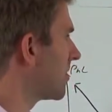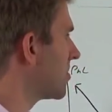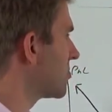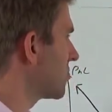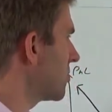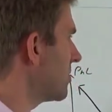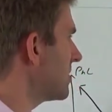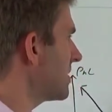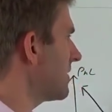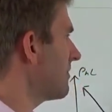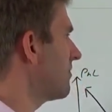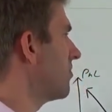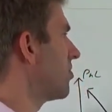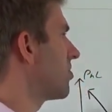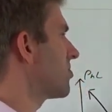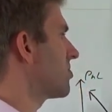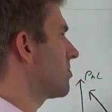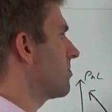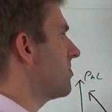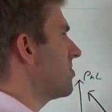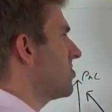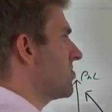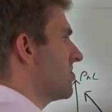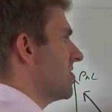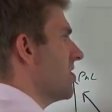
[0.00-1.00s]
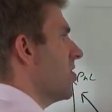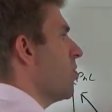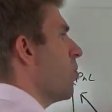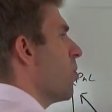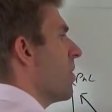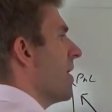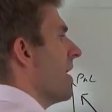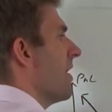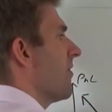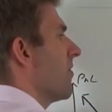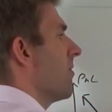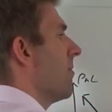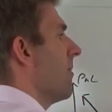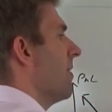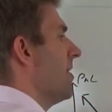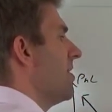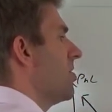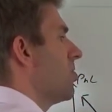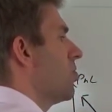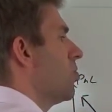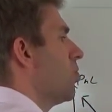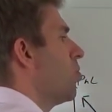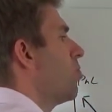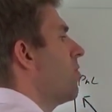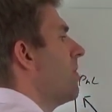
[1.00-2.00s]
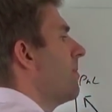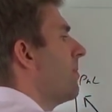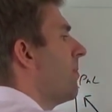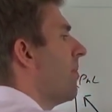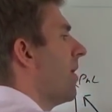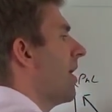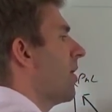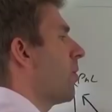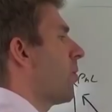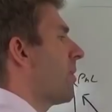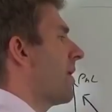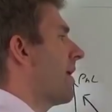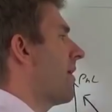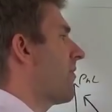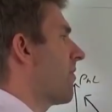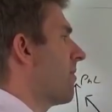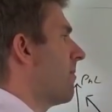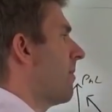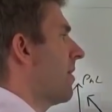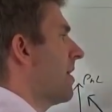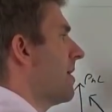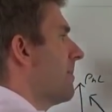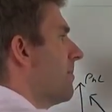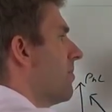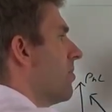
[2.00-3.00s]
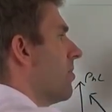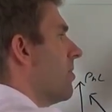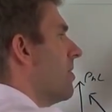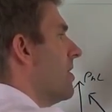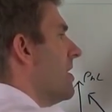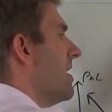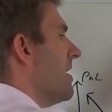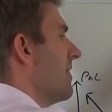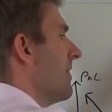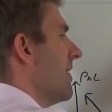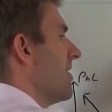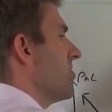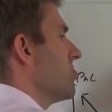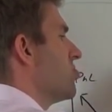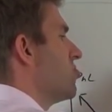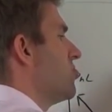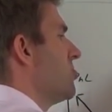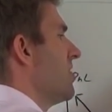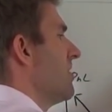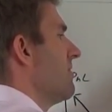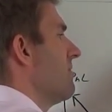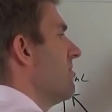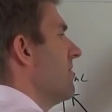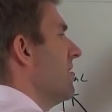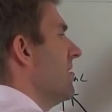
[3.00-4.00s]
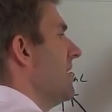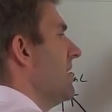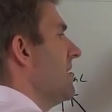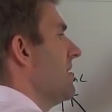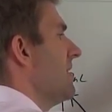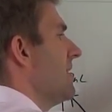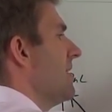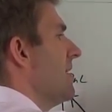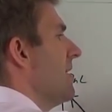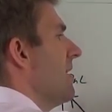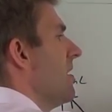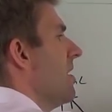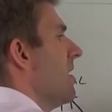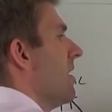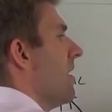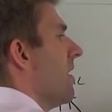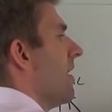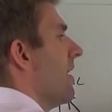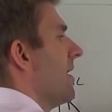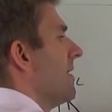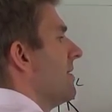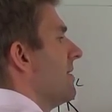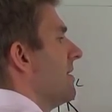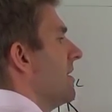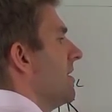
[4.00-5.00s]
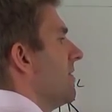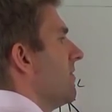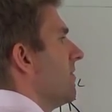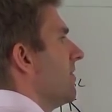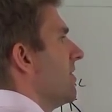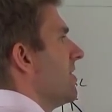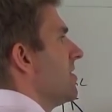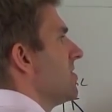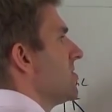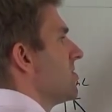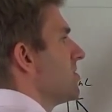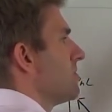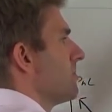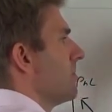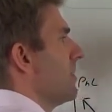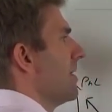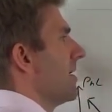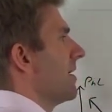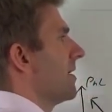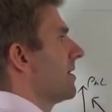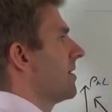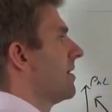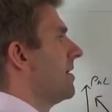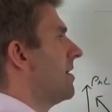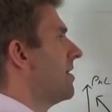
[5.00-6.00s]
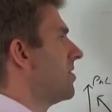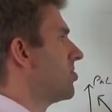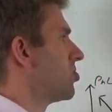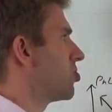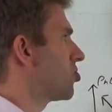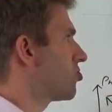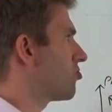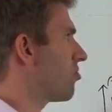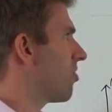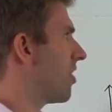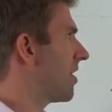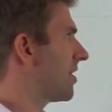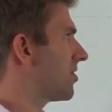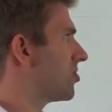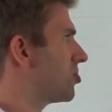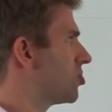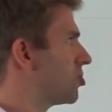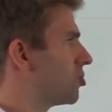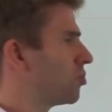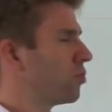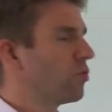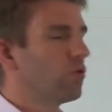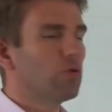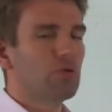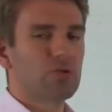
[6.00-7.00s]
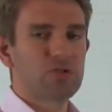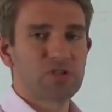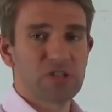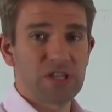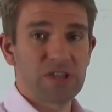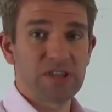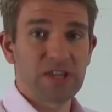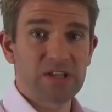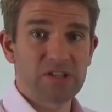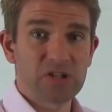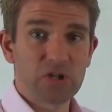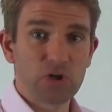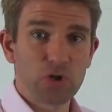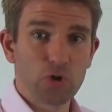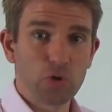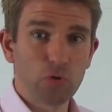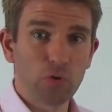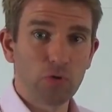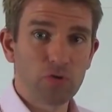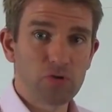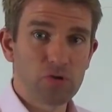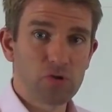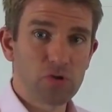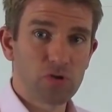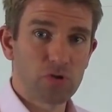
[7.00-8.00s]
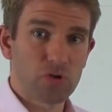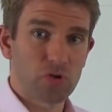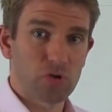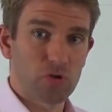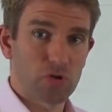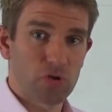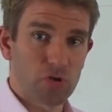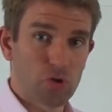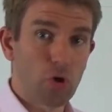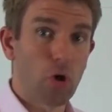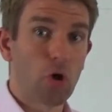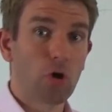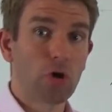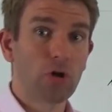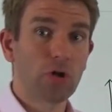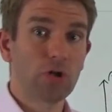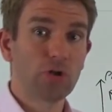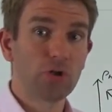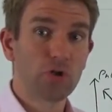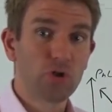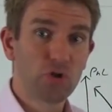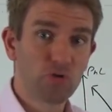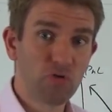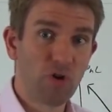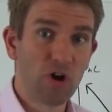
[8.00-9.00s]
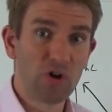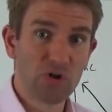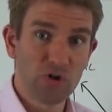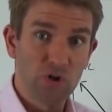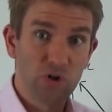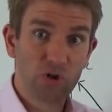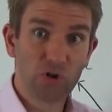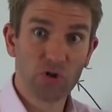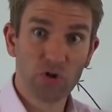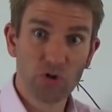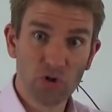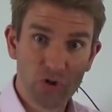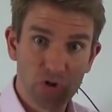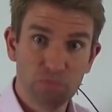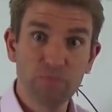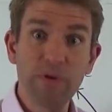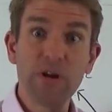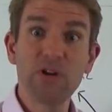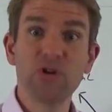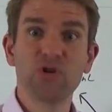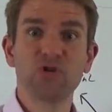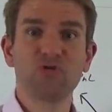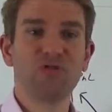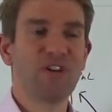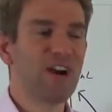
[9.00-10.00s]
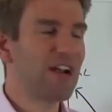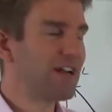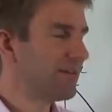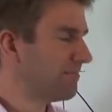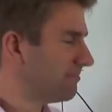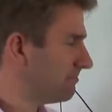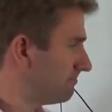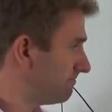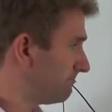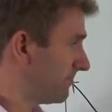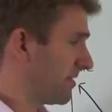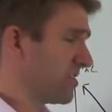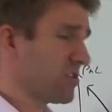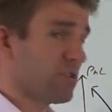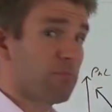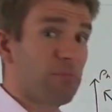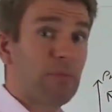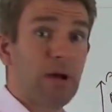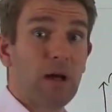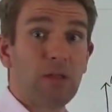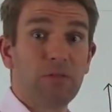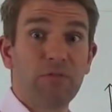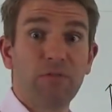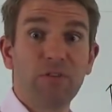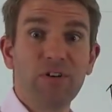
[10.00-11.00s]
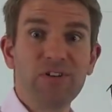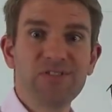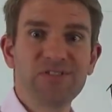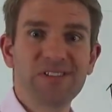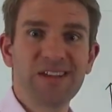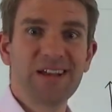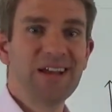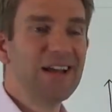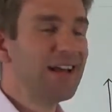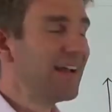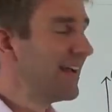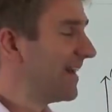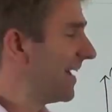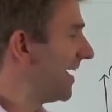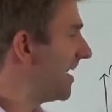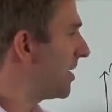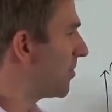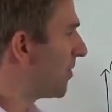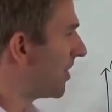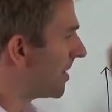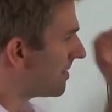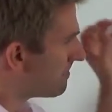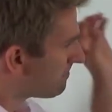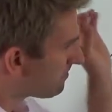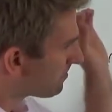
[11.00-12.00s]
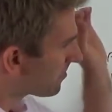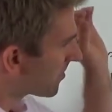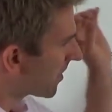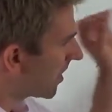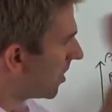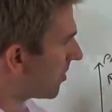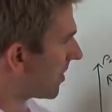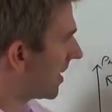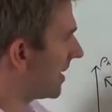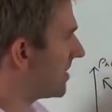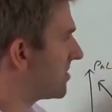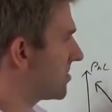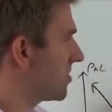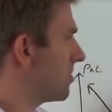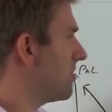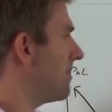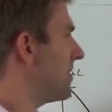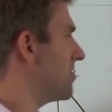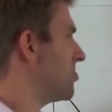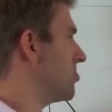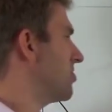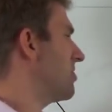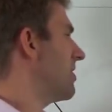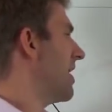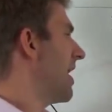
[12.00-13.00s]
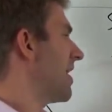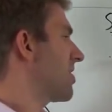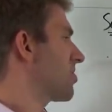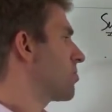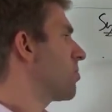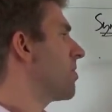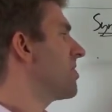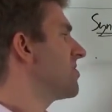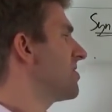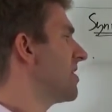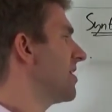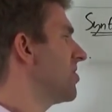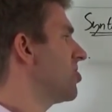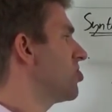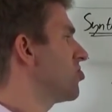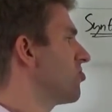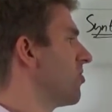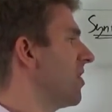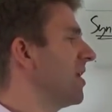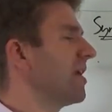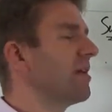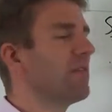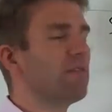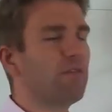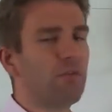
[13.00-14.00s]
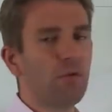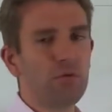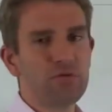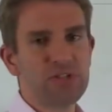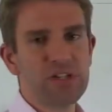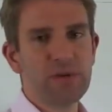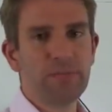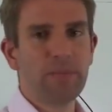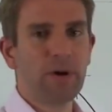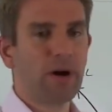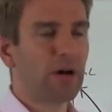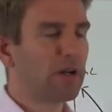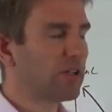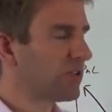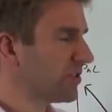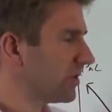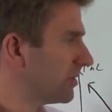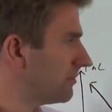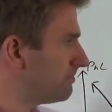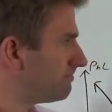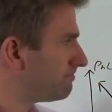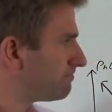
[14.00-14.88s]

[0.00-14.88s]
So let's have a look. So we sell one out of the money call, we're buying one out of the money put. That's generally the idea for this split strike short synthetic short stock structured spread trade. It's a mouthful, isn't it? Anyway, okay, so imagine that XYZ is trading at 40 bucks.